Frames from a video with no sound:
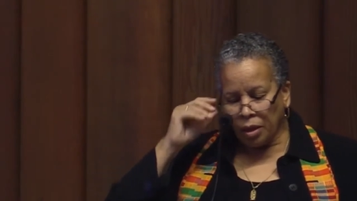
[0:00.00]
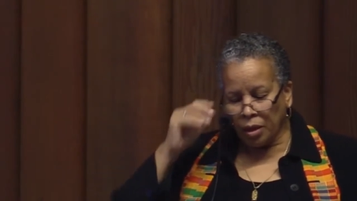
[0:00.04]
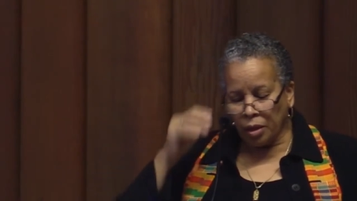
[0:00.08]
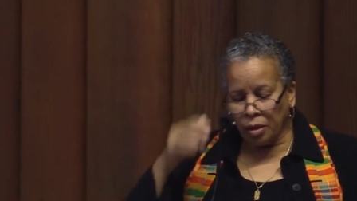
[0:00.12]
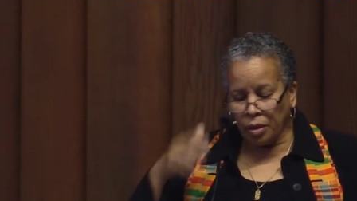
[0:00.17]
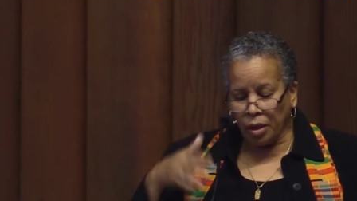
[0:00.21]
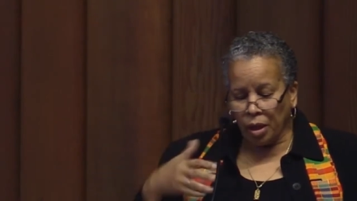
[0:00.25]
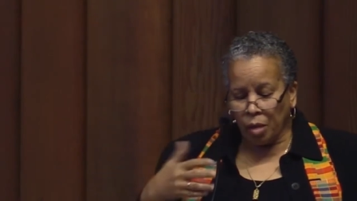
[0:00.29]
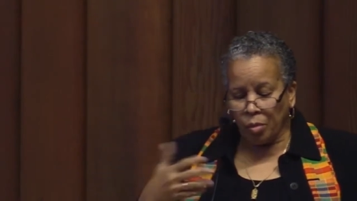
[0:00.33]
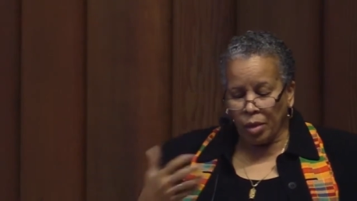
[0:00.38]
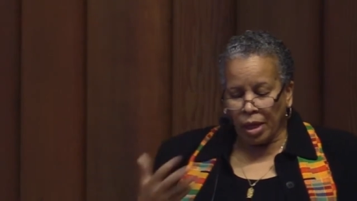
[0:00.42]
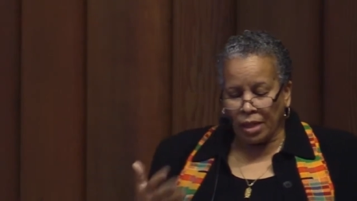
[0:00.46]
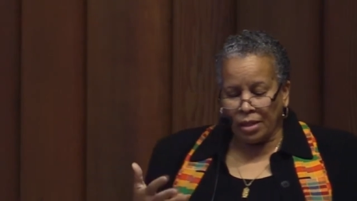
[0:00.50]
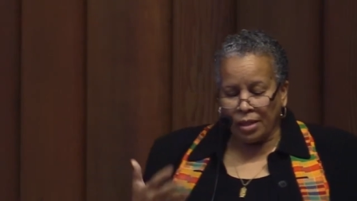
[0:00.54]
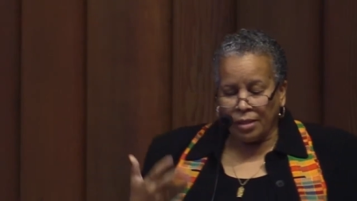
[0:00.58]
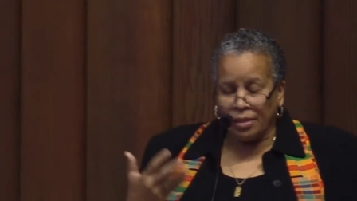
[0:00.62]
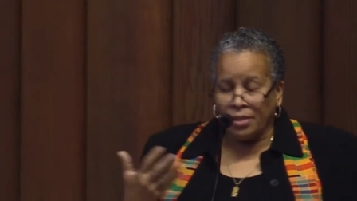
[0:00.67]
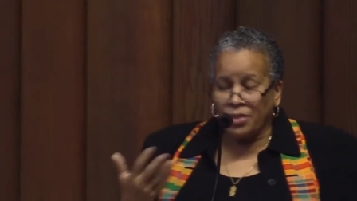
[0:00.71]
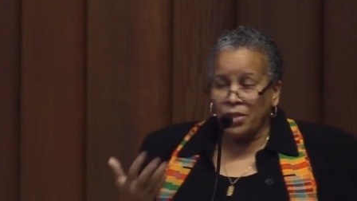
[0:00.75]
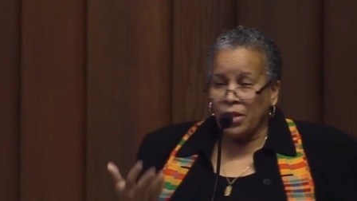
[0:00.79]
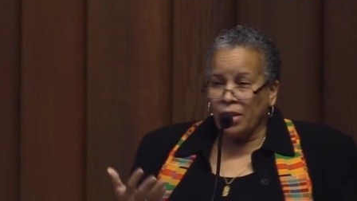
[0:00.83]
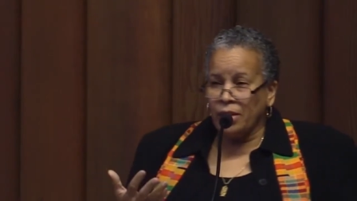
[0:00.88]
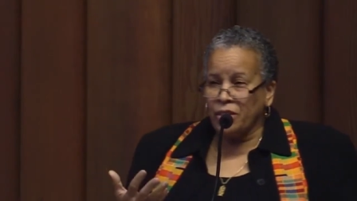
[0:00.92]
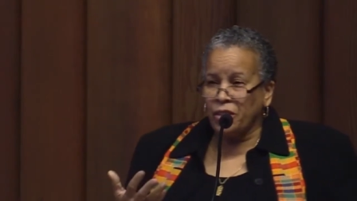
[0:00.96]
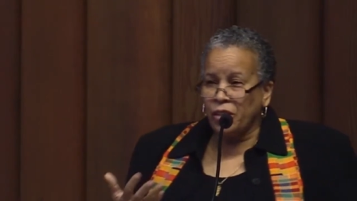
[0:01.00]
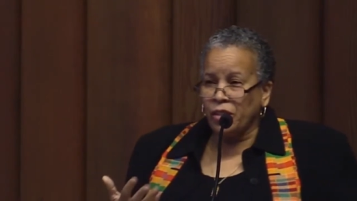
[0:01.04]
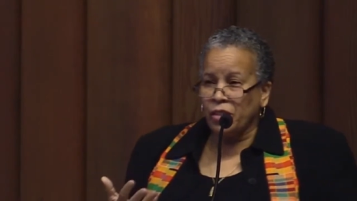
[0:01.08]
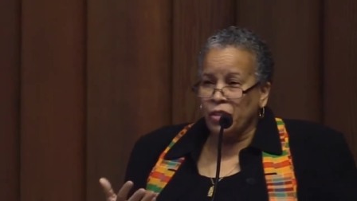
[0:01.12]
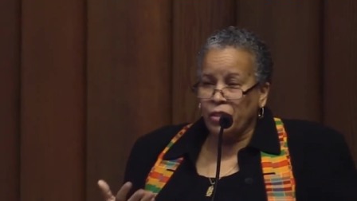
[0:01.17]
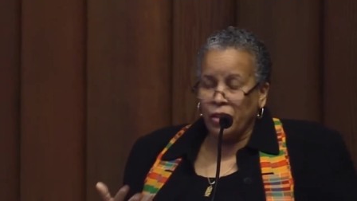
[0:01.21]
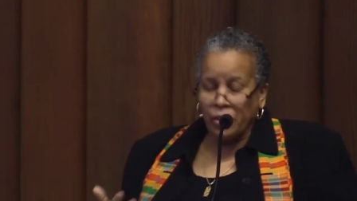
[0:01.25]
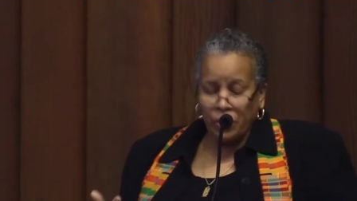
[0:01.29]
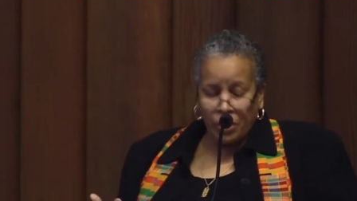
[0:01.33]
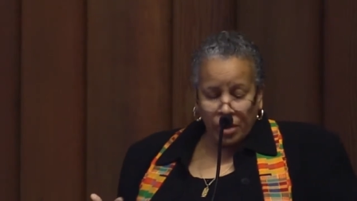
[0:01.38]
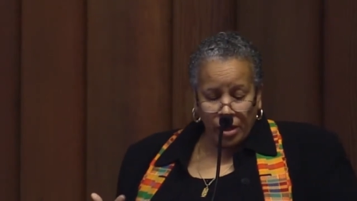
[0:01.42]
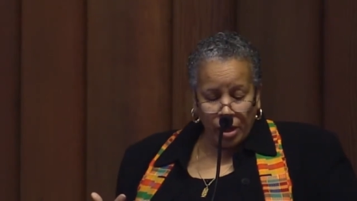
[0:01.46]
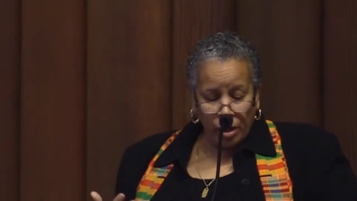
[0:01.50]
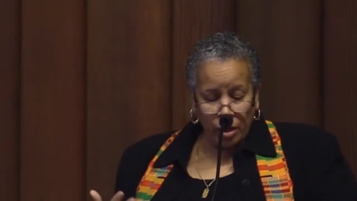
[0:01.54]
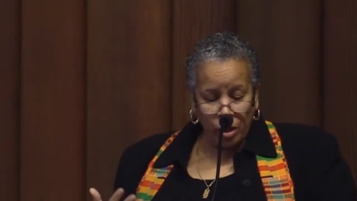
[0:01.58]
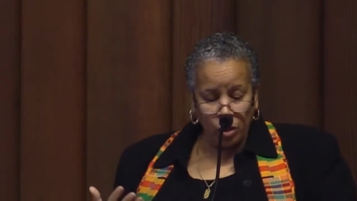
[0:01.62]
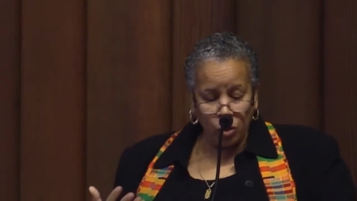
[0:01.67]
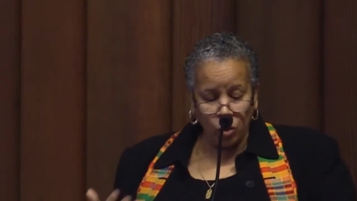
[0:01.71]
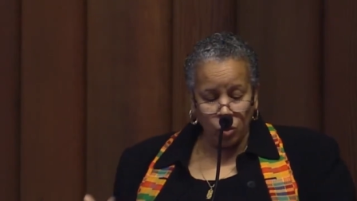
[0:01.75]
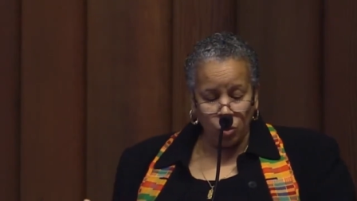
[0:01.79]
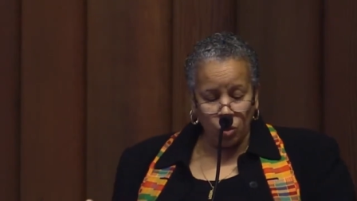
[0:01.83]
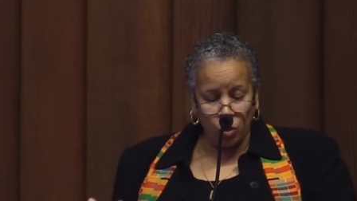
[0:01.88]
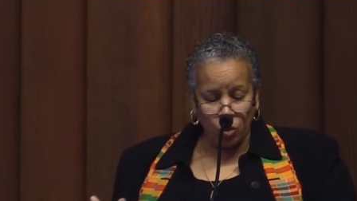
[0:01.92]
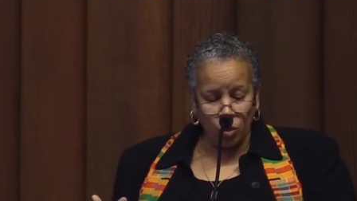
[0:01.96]
now, my intention
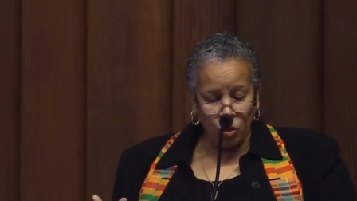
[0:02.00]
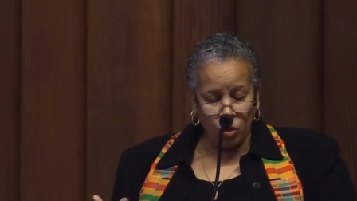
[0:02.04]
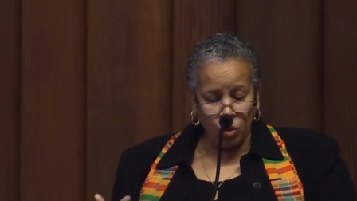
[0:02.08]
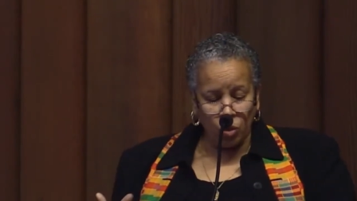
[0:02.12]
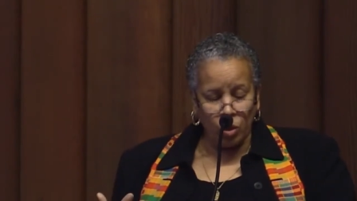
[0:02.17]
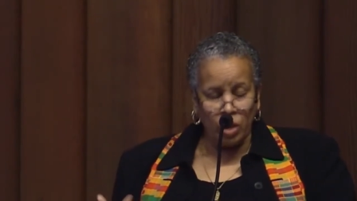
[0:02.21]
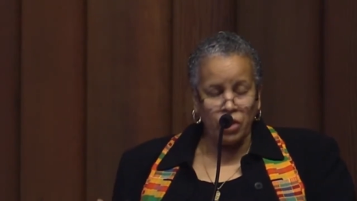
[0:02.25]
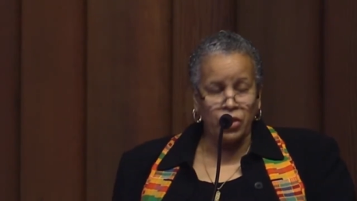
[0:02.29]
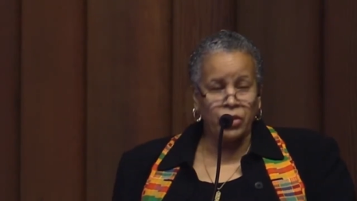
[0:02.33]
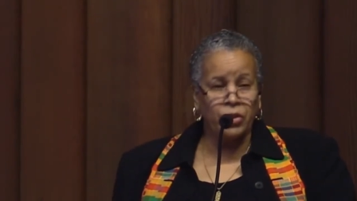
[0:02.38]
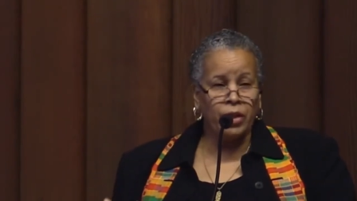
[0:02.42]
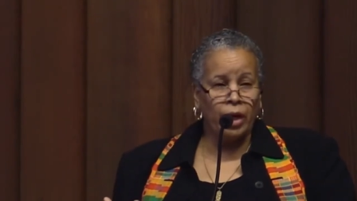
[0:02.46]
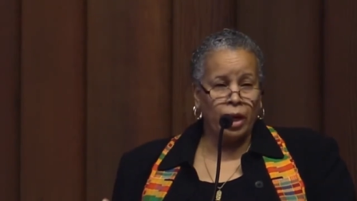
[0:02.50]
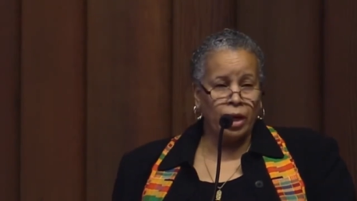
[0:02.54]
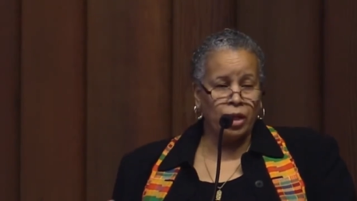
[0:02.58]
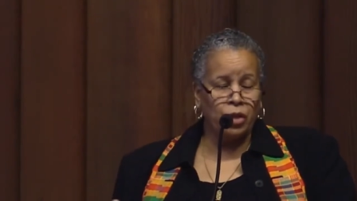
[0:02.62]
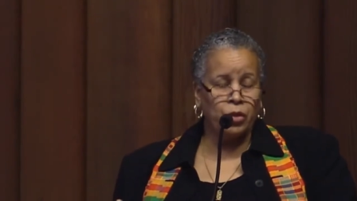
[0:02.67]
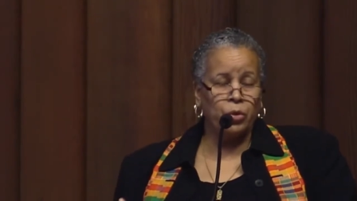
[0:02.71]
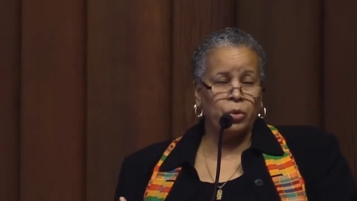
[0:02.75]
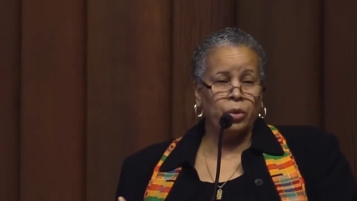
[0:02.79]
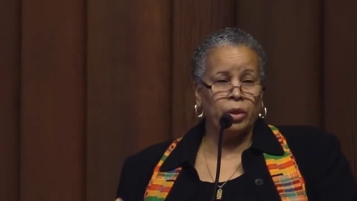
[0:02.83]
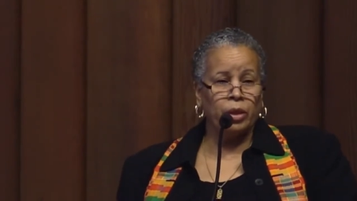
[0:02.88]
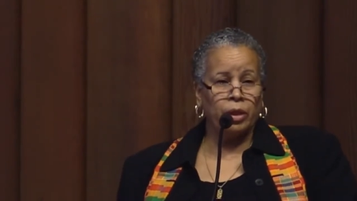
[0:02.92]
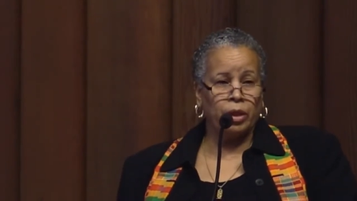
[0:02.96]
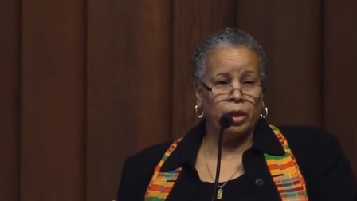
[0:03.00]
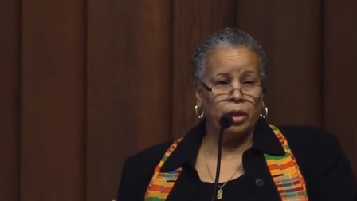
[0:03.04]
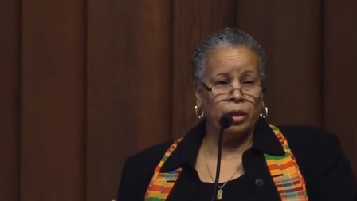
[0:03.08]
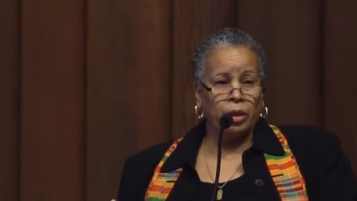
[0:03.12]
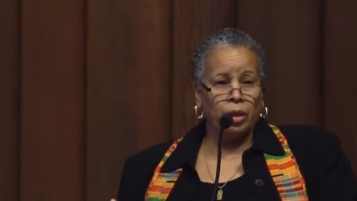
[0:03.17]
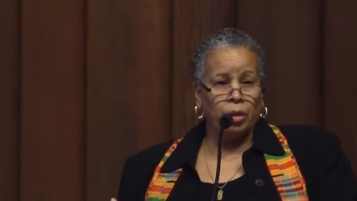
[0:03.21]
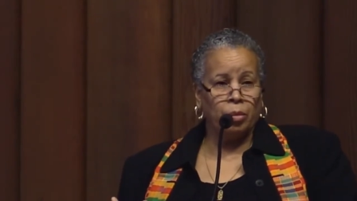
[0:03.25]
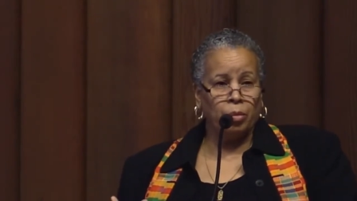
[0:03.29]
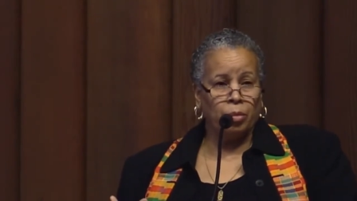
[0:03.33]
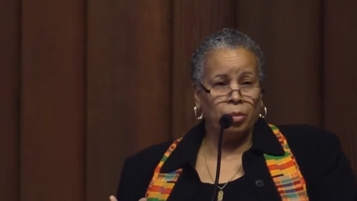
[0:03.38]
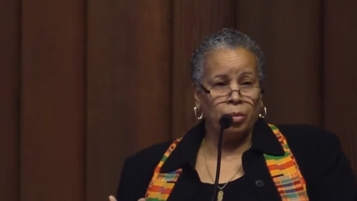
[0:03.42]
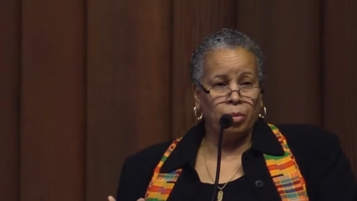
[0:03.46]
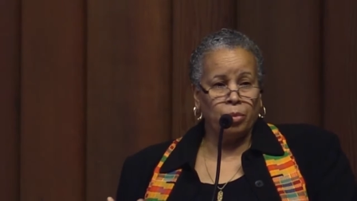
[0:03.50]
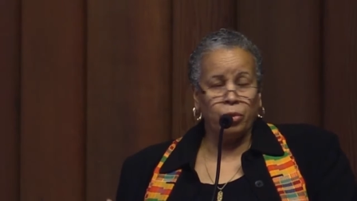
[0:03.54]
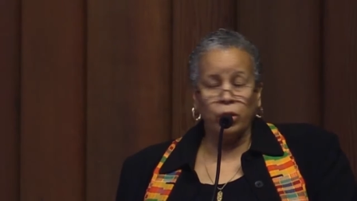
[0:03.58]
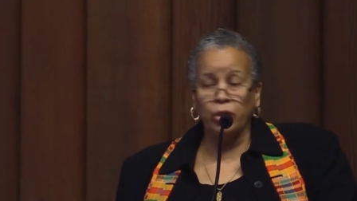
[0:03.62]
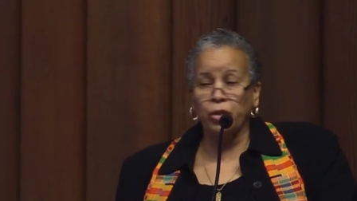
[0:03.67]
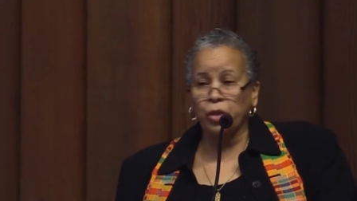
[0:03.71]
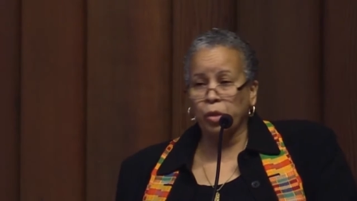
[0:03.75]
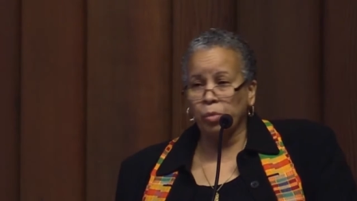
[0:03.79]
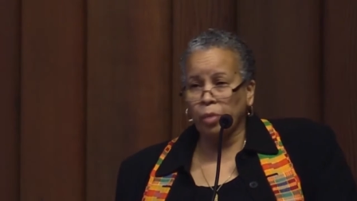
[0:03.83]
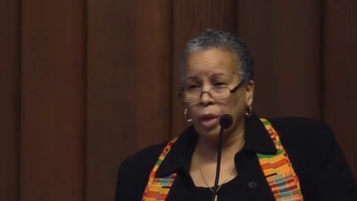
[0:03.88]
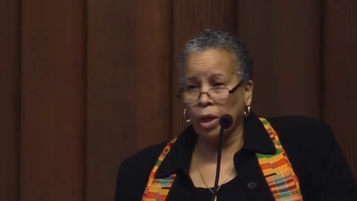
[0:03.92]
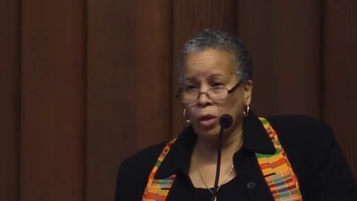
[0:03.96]
today was to actually
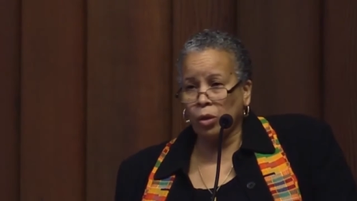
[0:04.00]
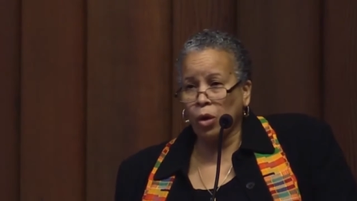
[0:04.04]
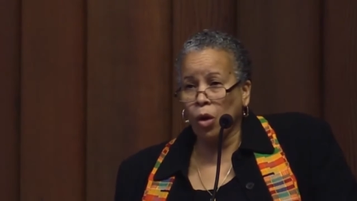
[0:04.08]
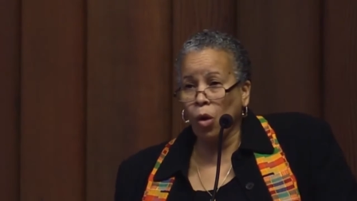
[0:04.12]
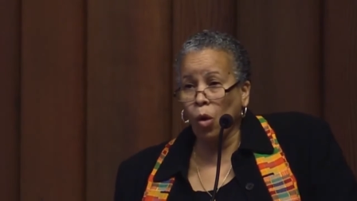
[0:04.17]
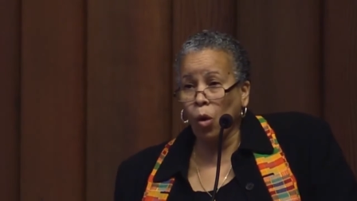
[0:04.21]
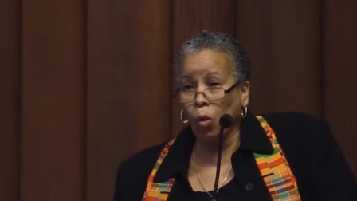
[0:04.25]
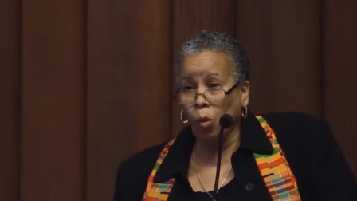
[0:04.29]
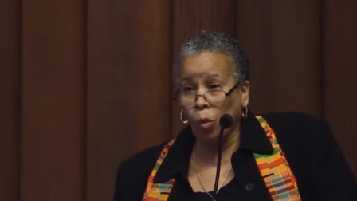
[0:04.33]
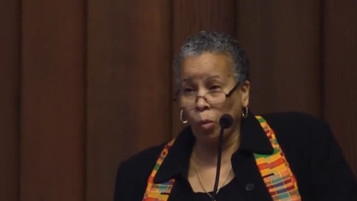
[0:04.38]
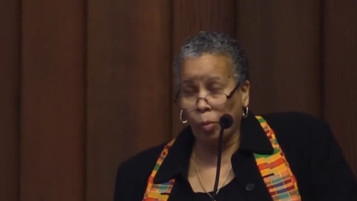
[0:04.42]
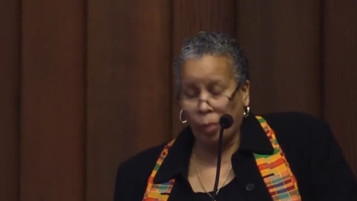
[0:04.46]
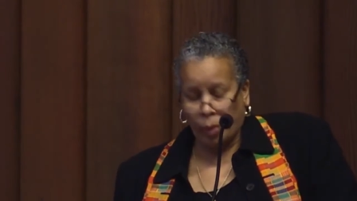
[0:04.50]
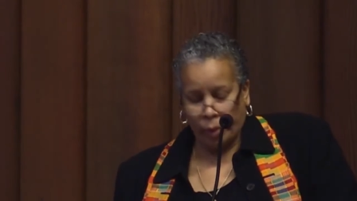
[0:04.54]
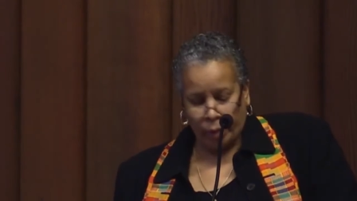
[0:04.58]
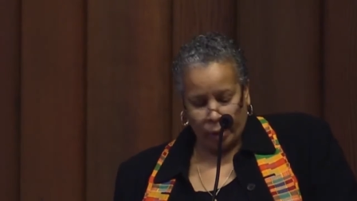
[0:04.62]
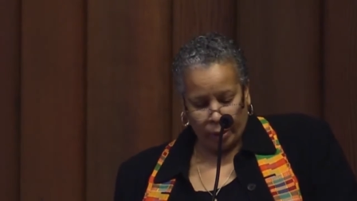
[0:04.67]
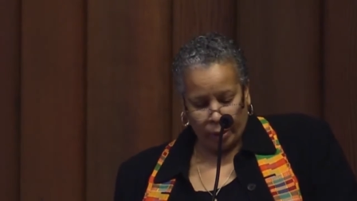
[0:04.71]
preach about hope.